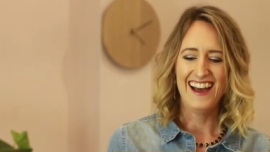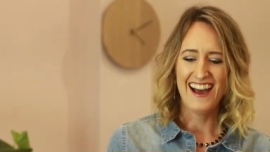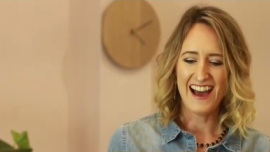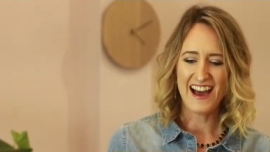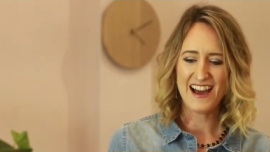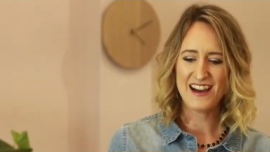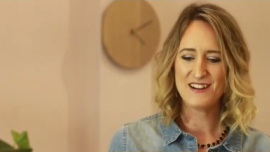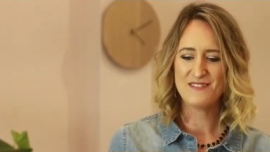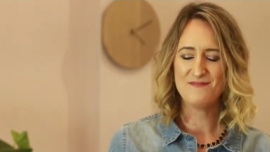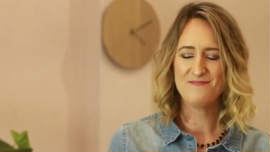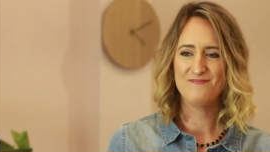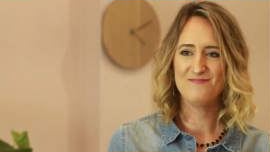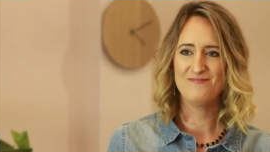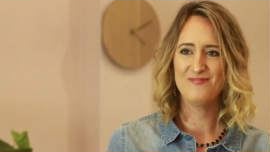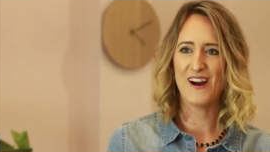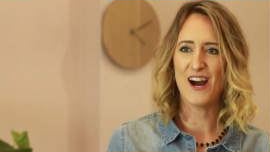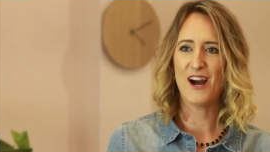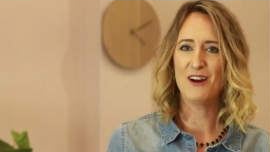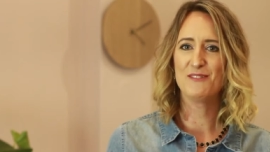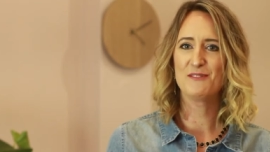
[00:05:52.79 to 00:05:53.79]

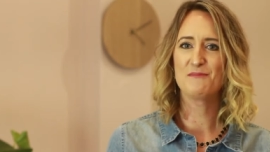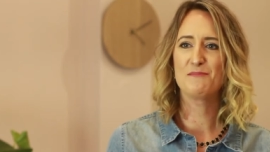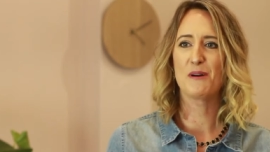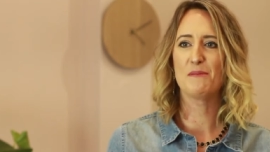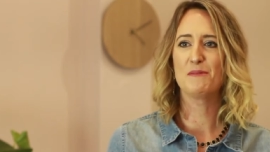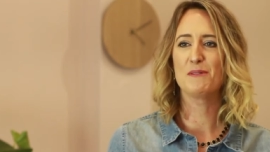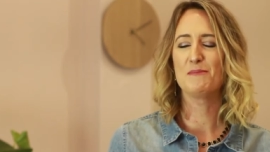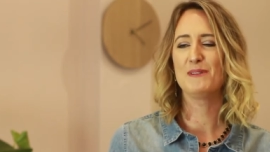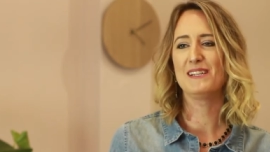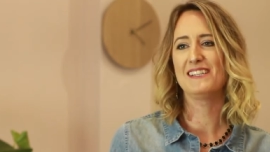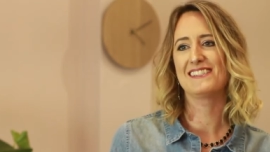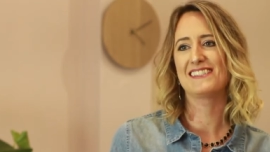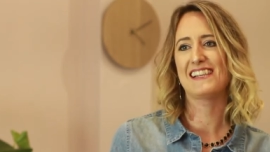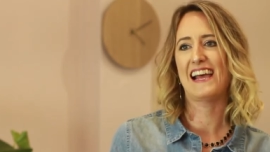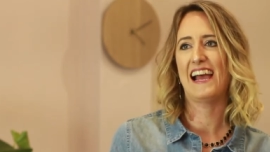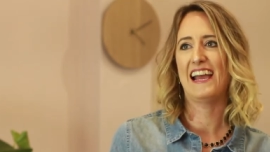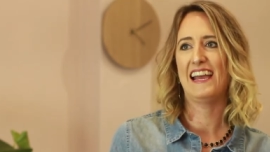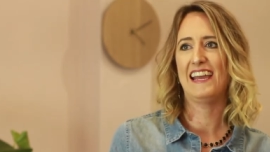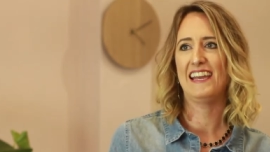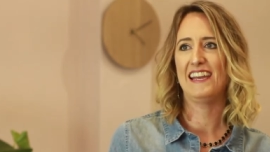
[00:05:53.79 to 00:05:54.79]
I would probably
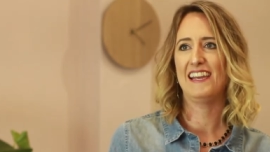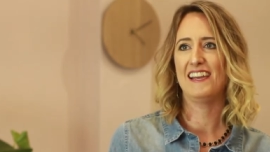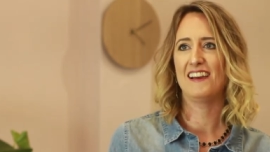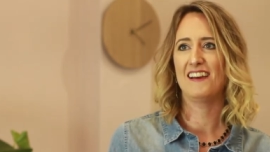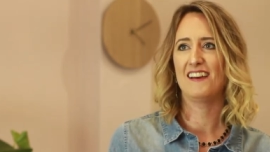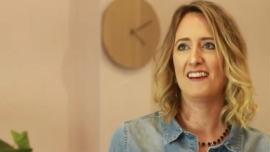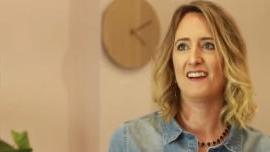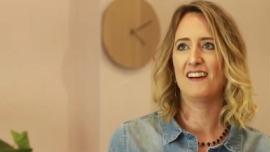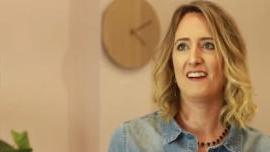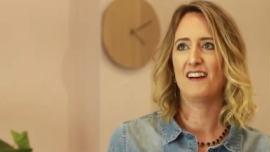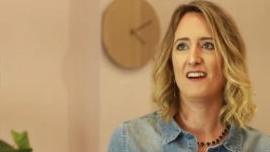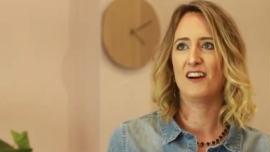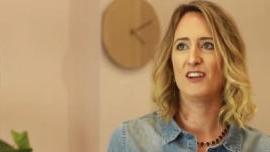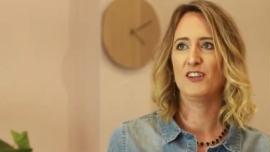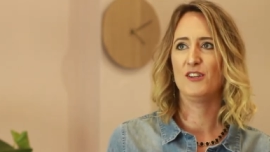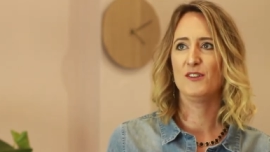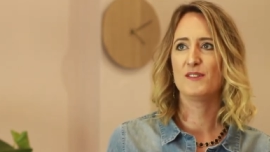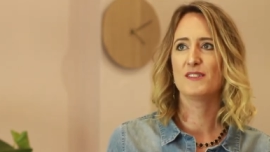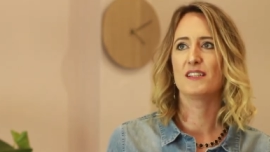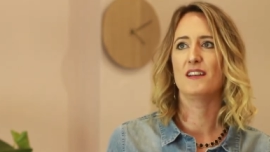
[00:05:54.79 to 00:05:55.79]
say I
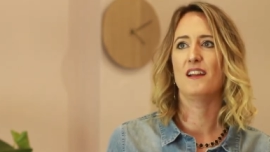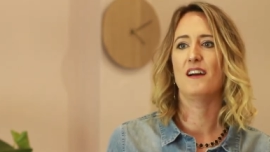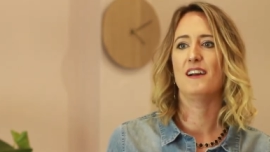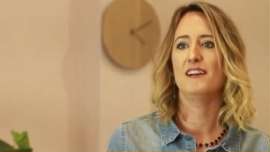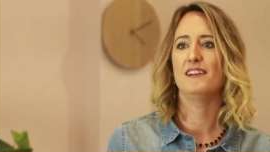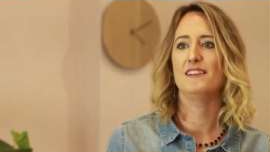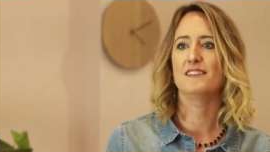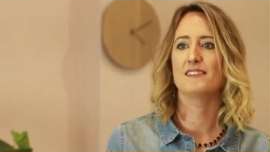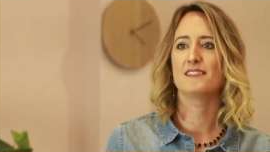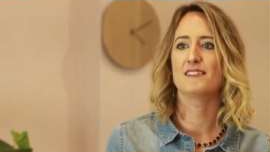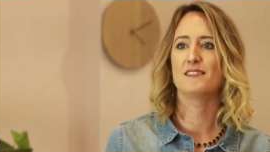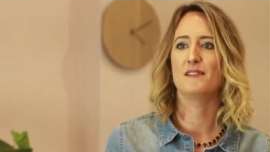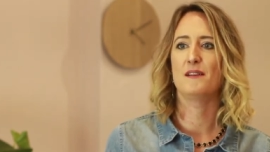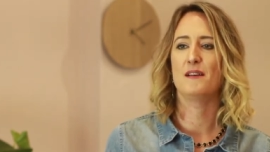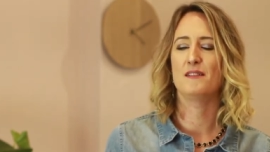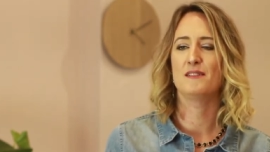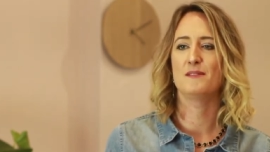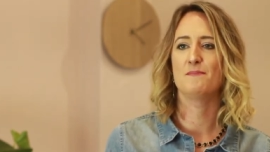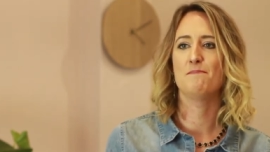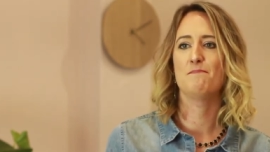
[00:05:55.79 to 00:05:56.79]
utilise
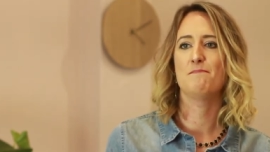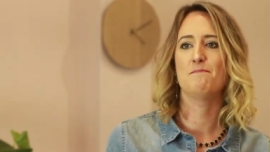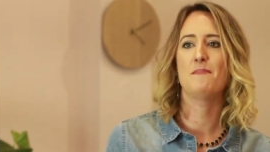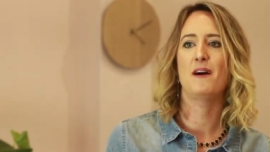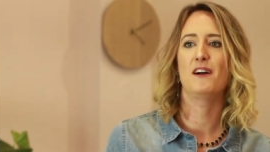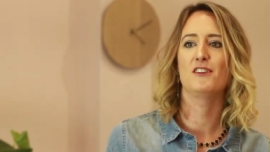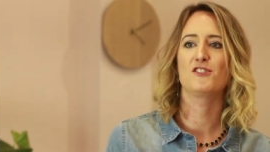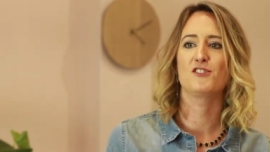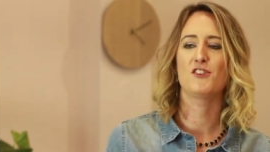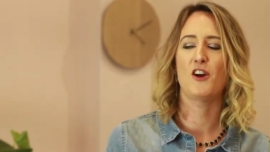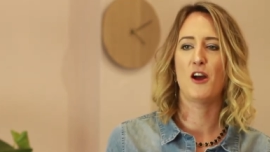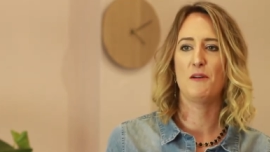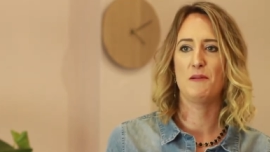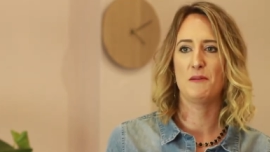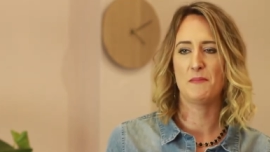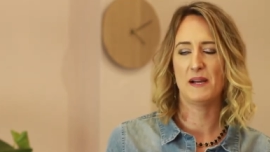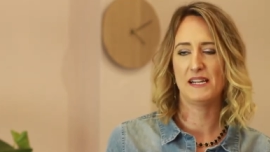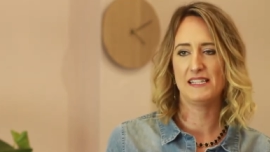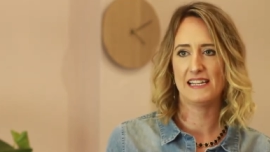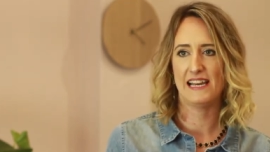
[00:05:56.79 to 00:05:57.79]
as much time in
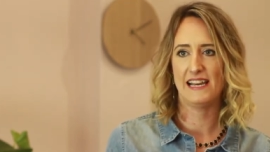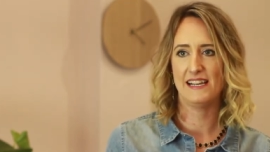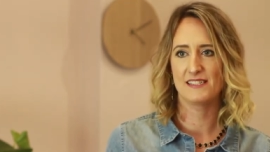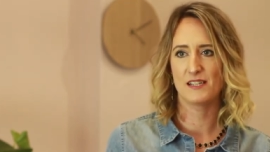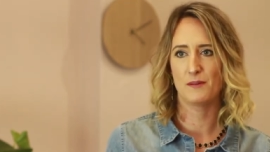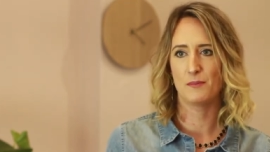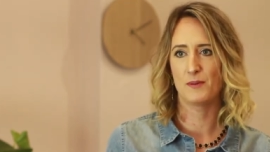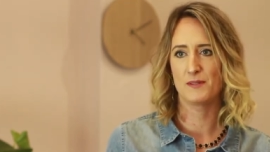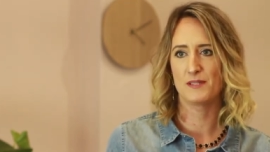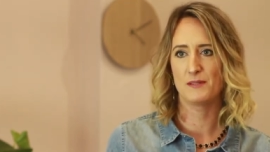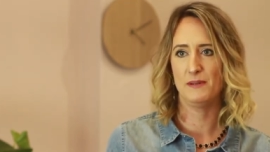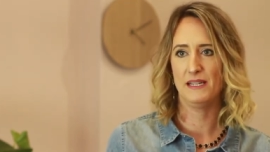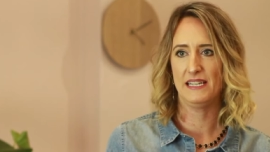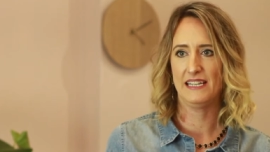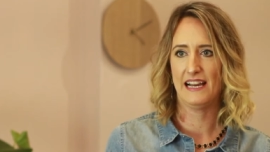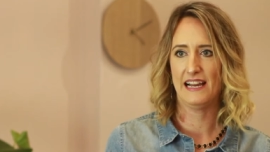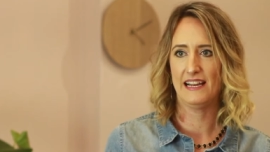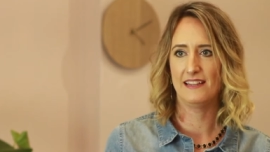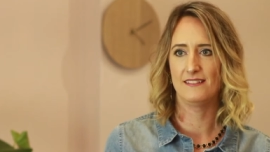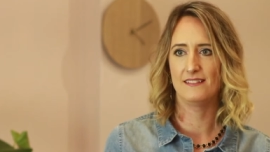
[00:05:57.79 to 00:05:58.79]
my day as I possibly
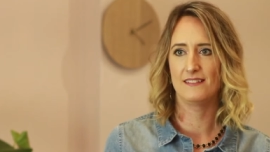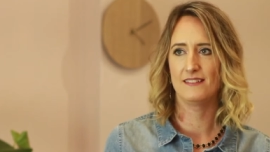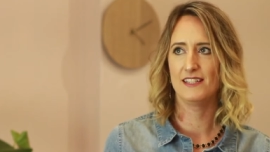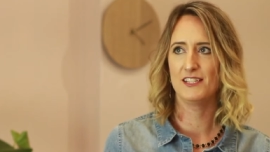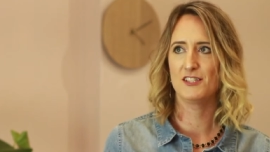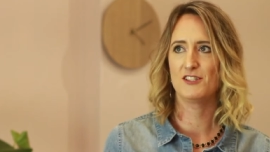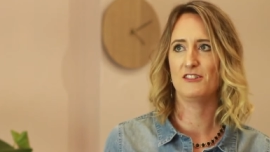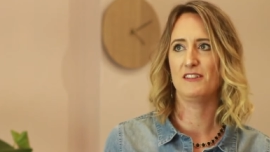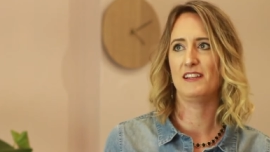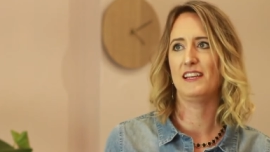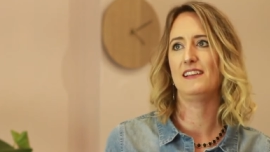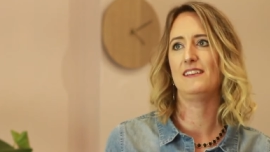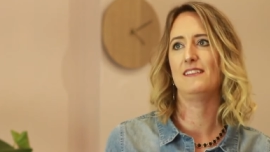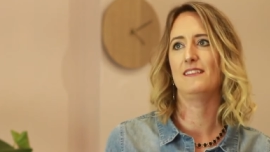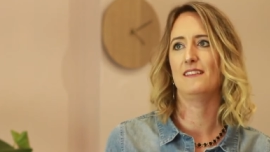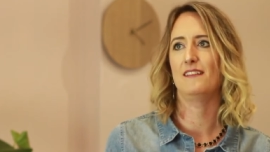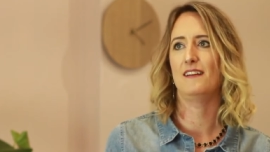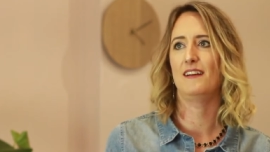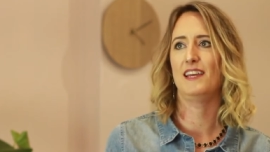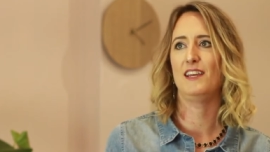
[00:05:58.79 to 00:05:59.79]
can. Literally,
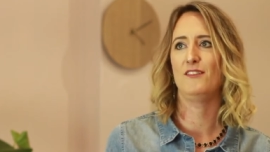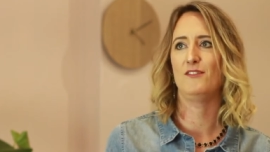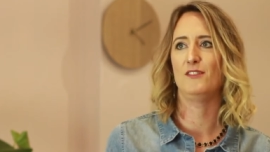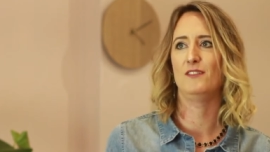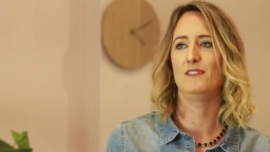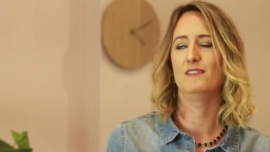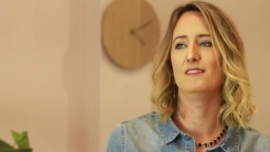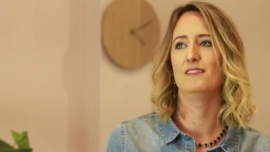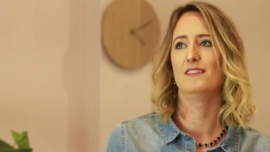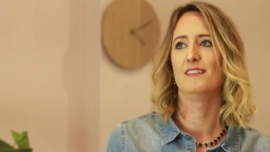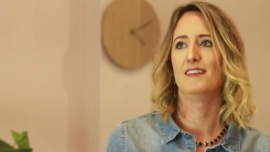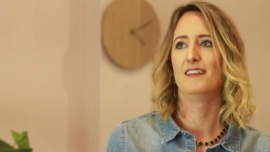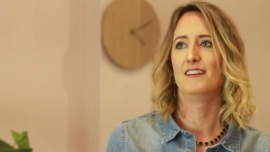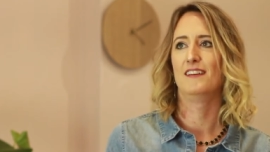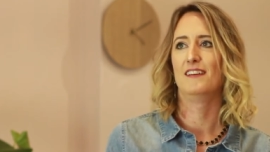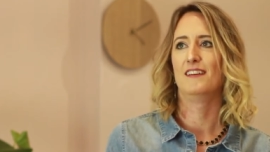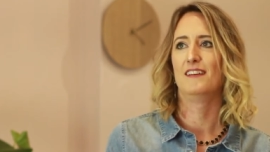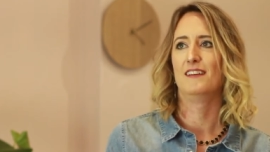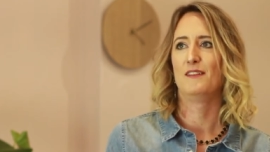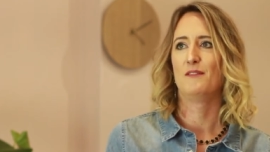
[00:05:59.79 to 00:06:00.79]
I even
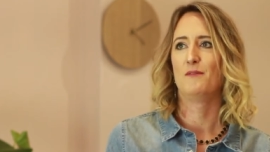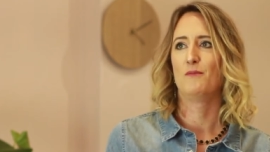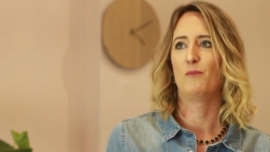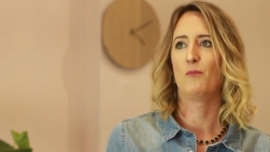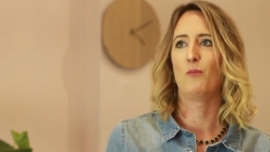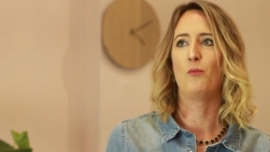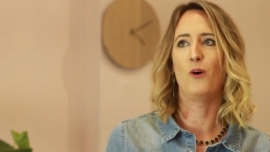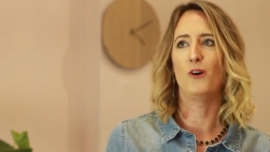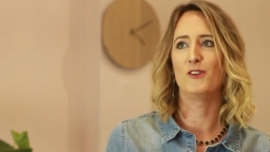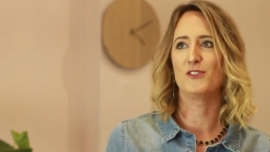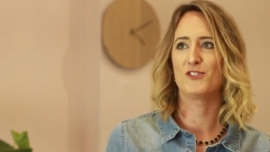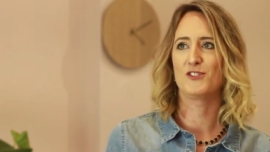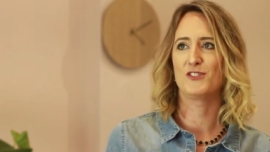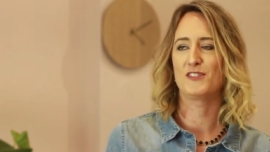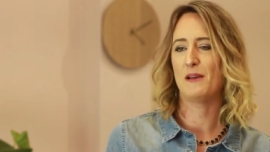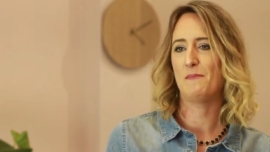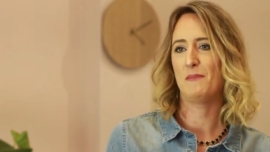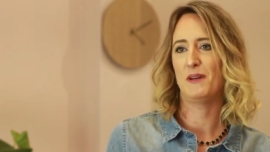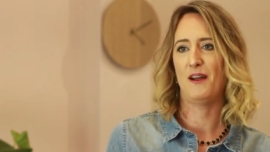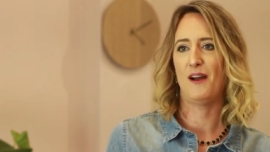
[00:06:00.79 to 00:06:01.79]
watch
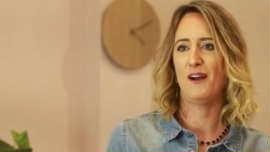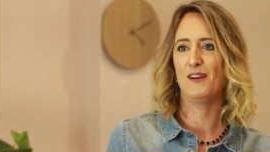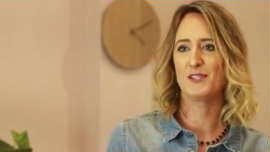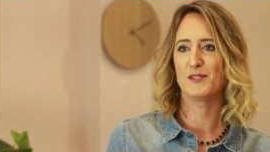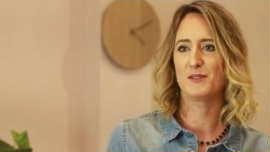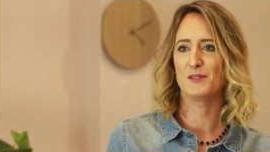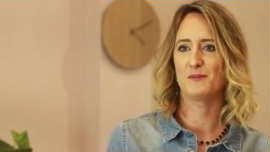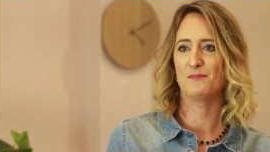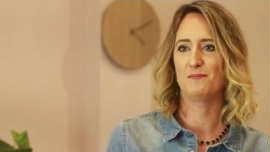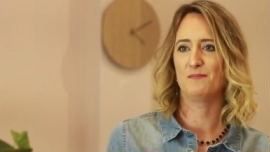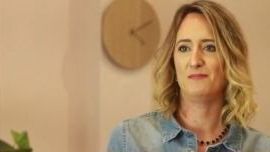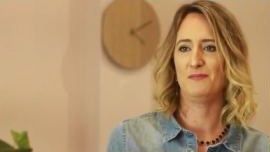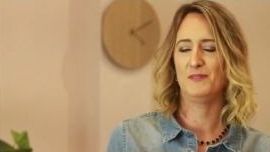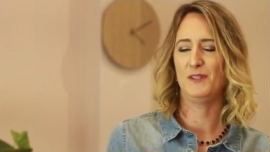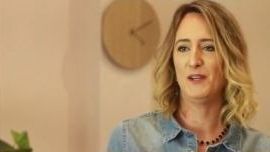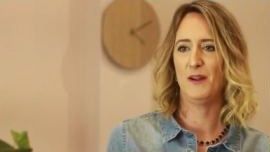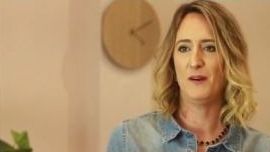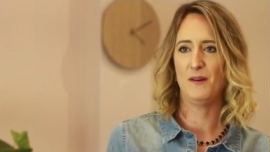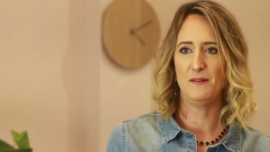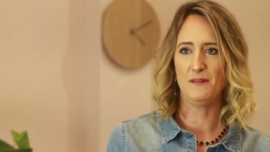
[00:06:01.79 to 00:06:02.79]
seminars, you
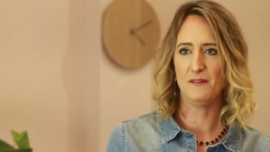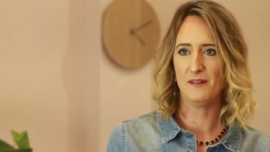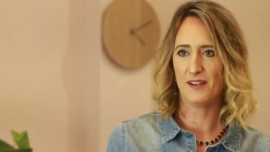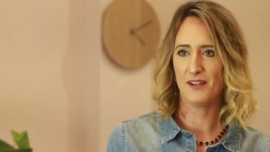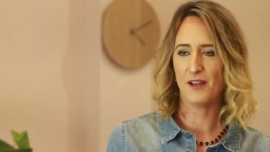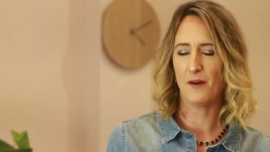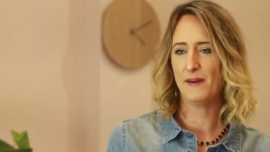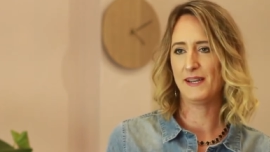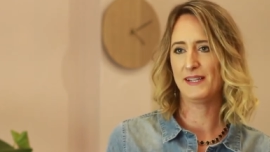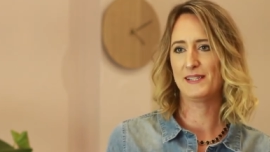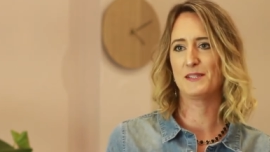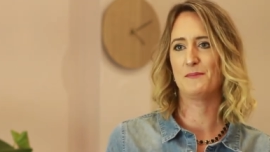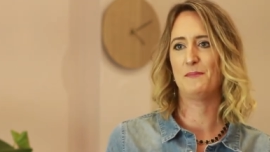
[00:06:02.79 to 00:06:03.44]
know, going to